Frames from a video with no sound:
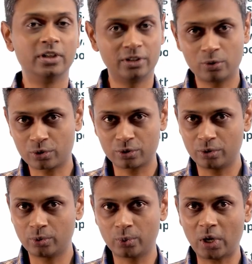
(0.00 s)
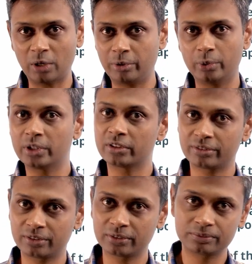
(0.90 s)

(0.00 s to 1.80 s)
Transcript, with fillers: It goes to, to you can't be doing this.